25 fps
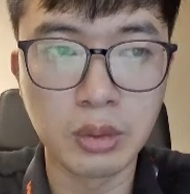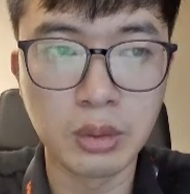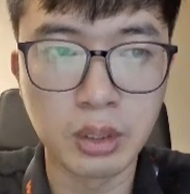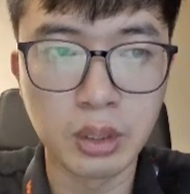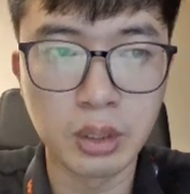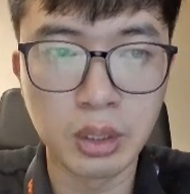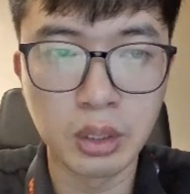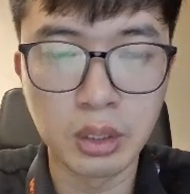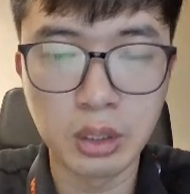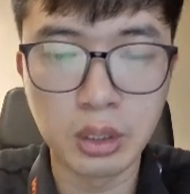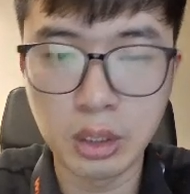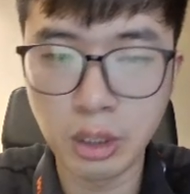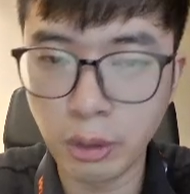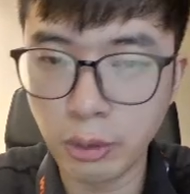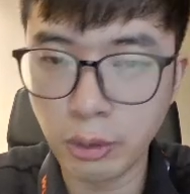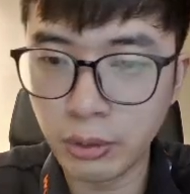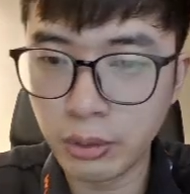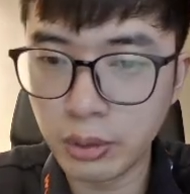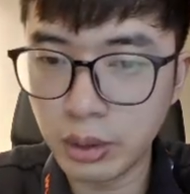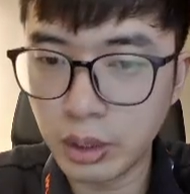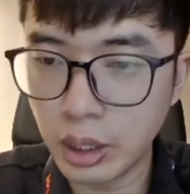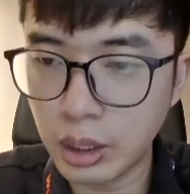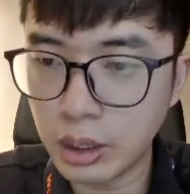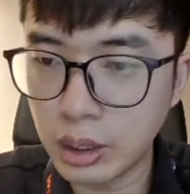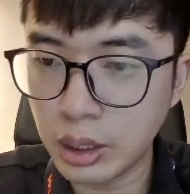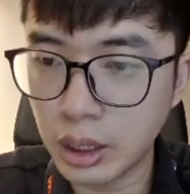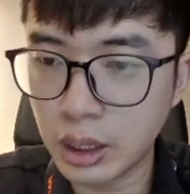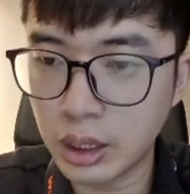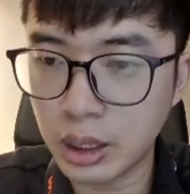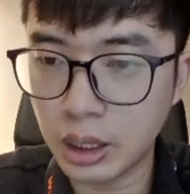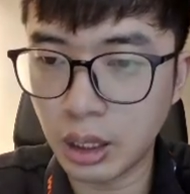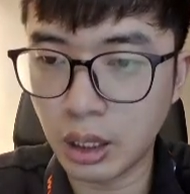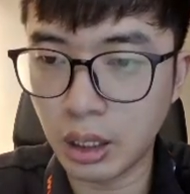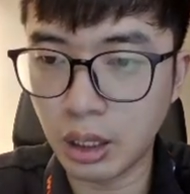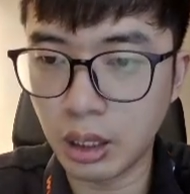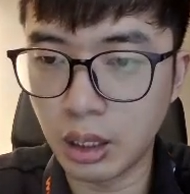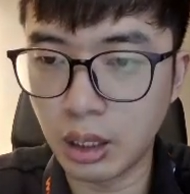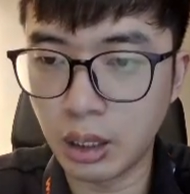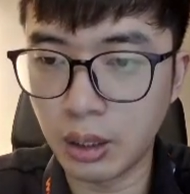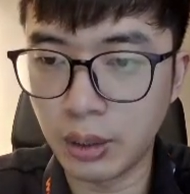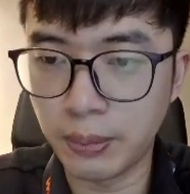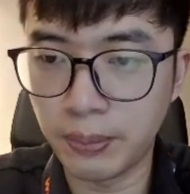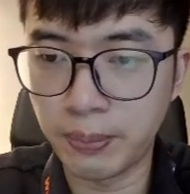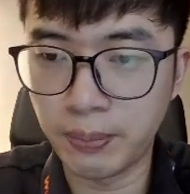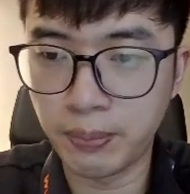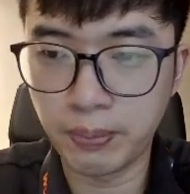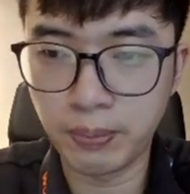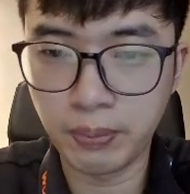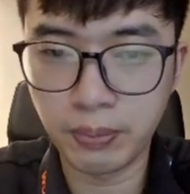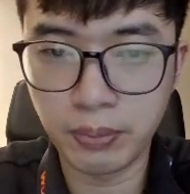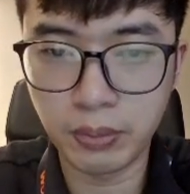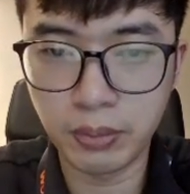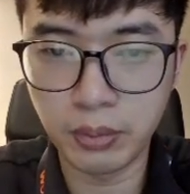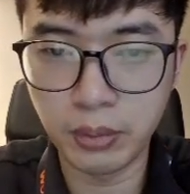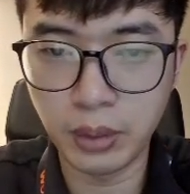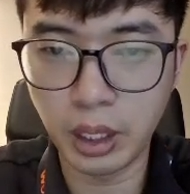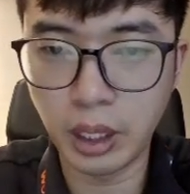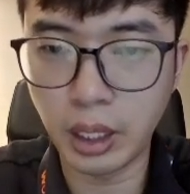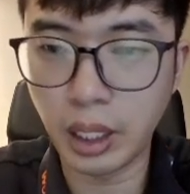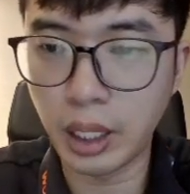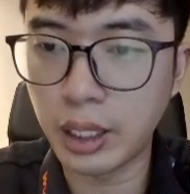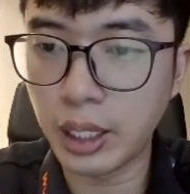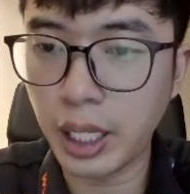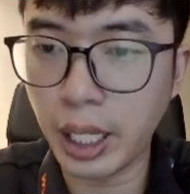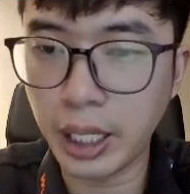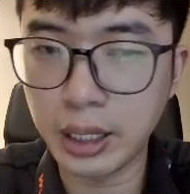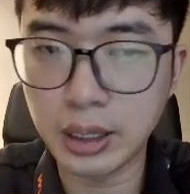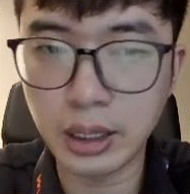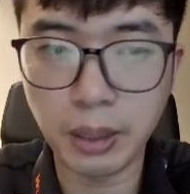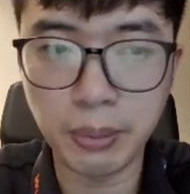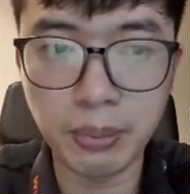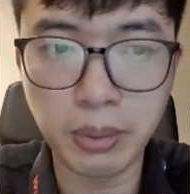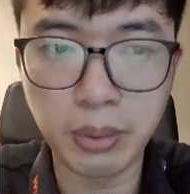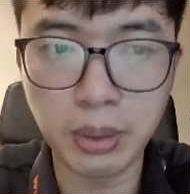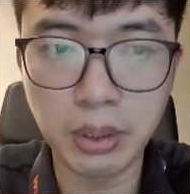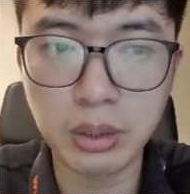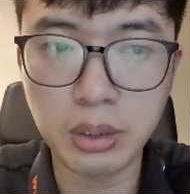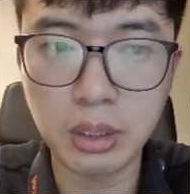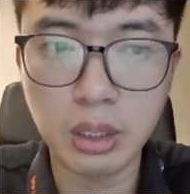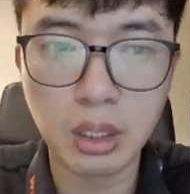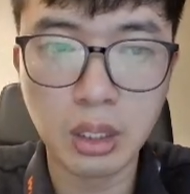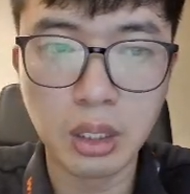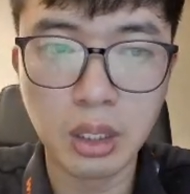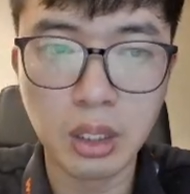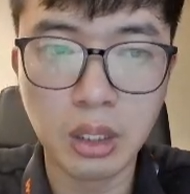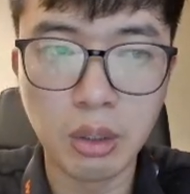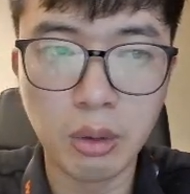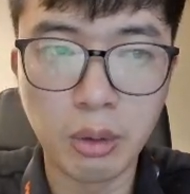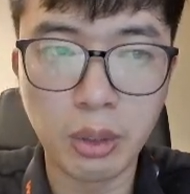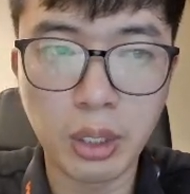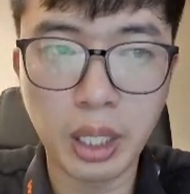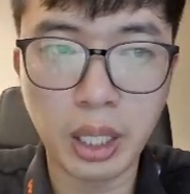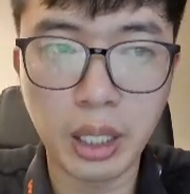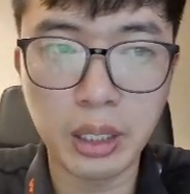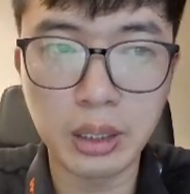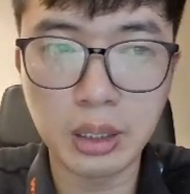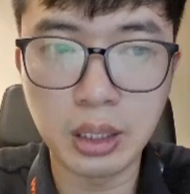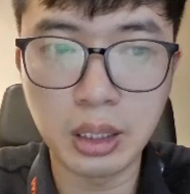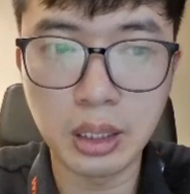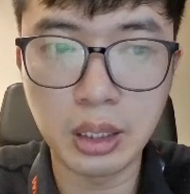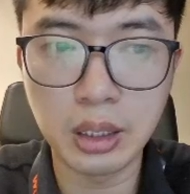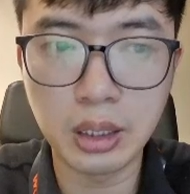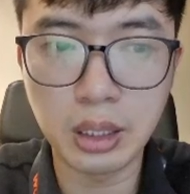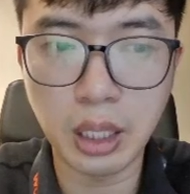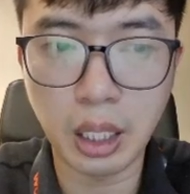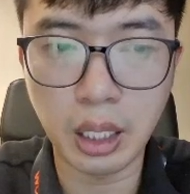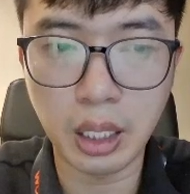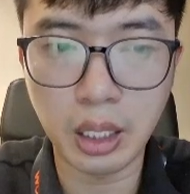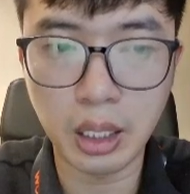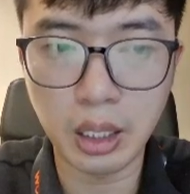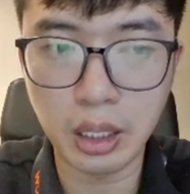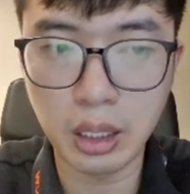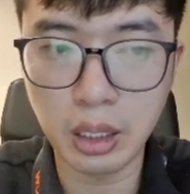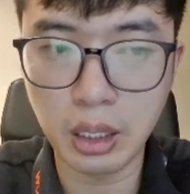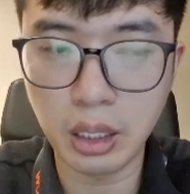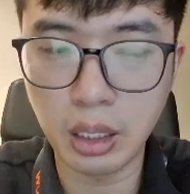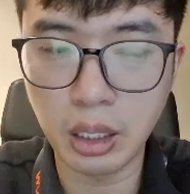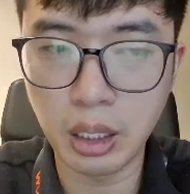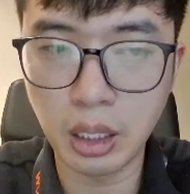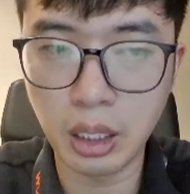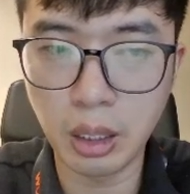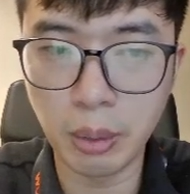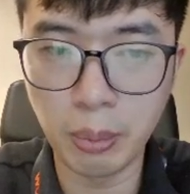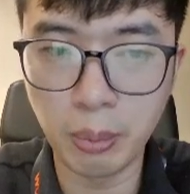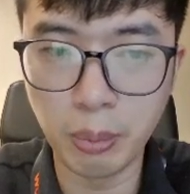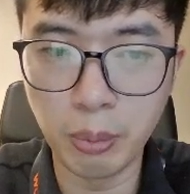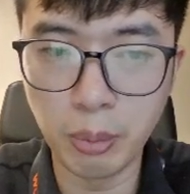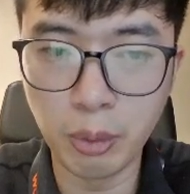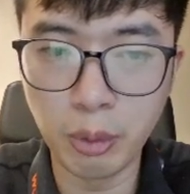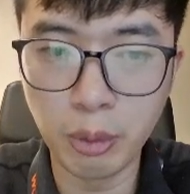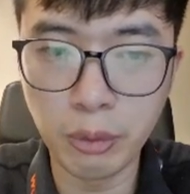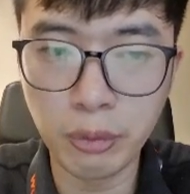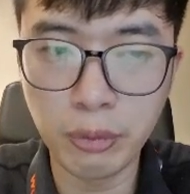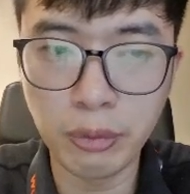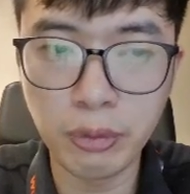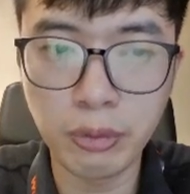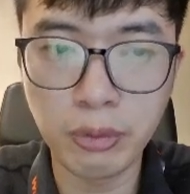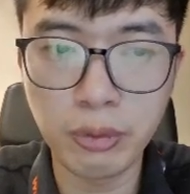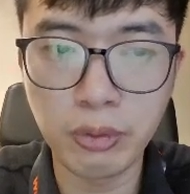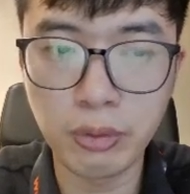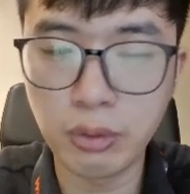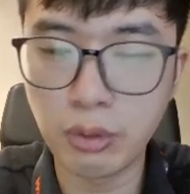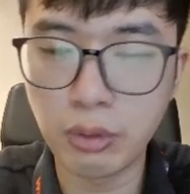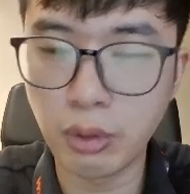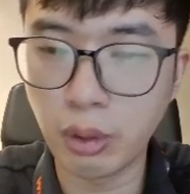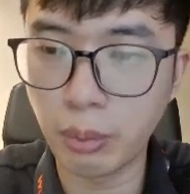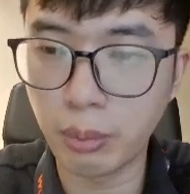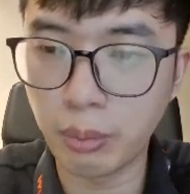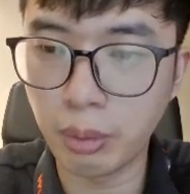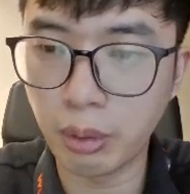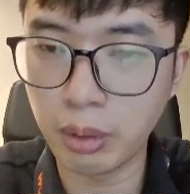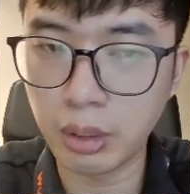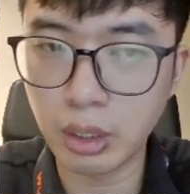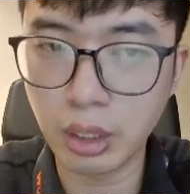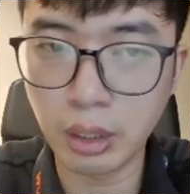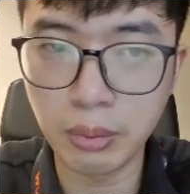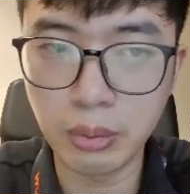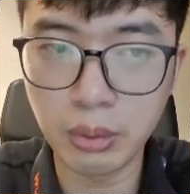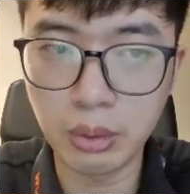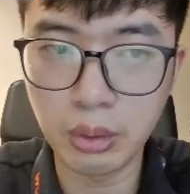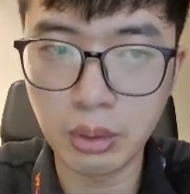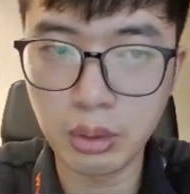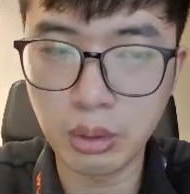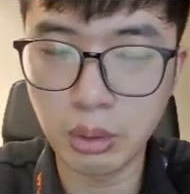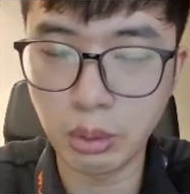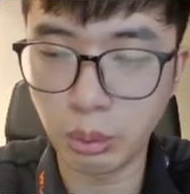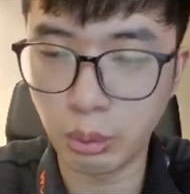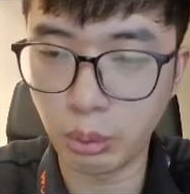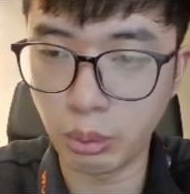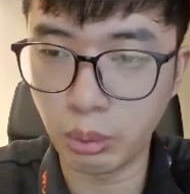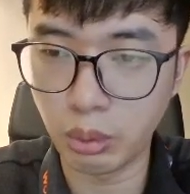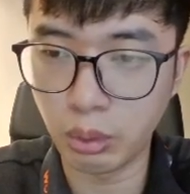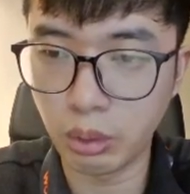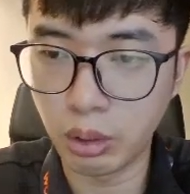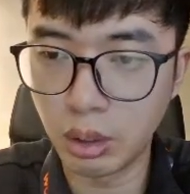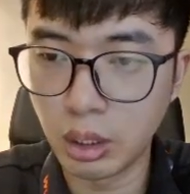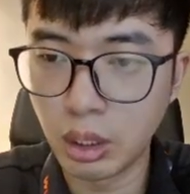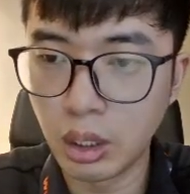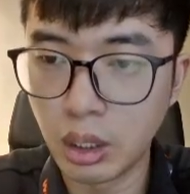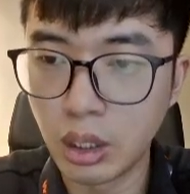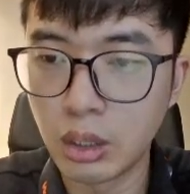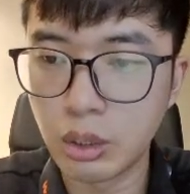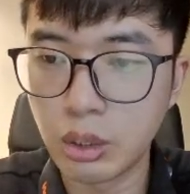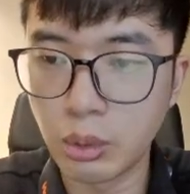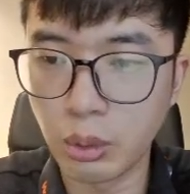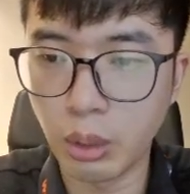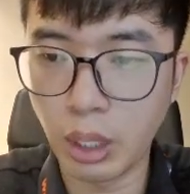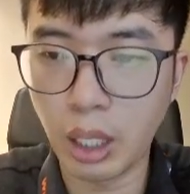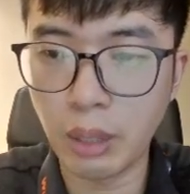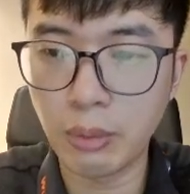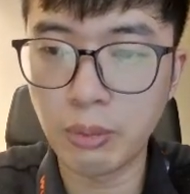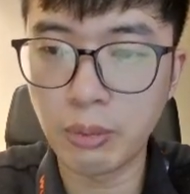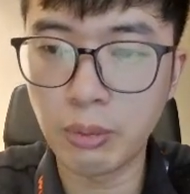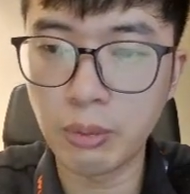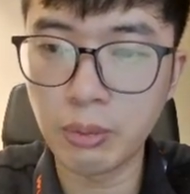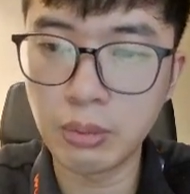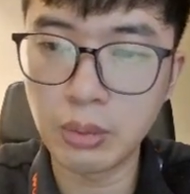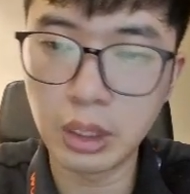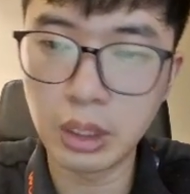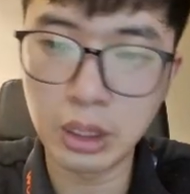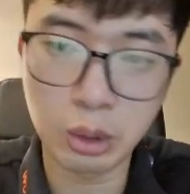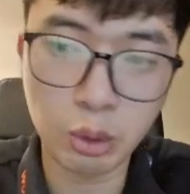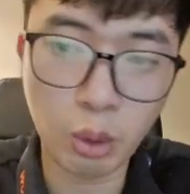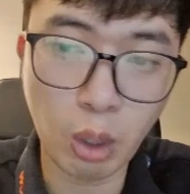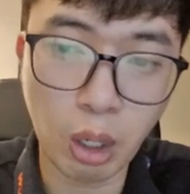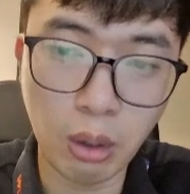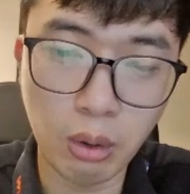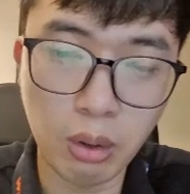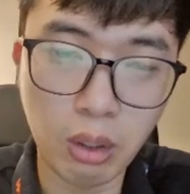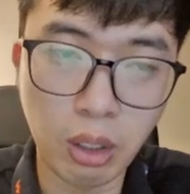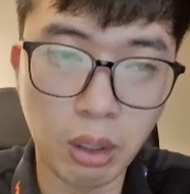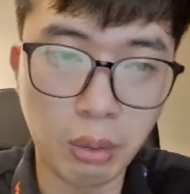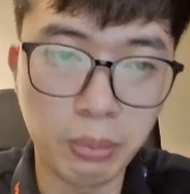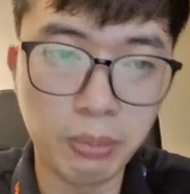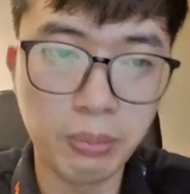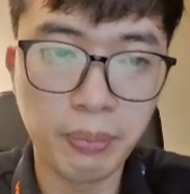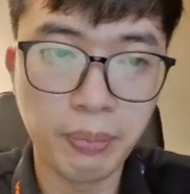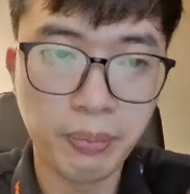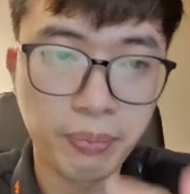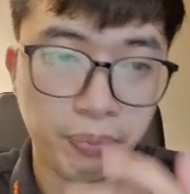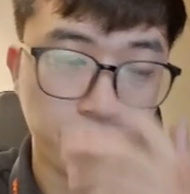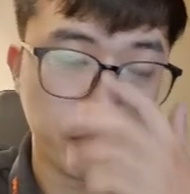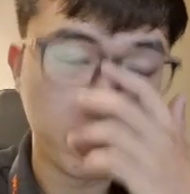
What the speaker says: So this is another examples. You can see that it moved from bottom to up. This is called comp.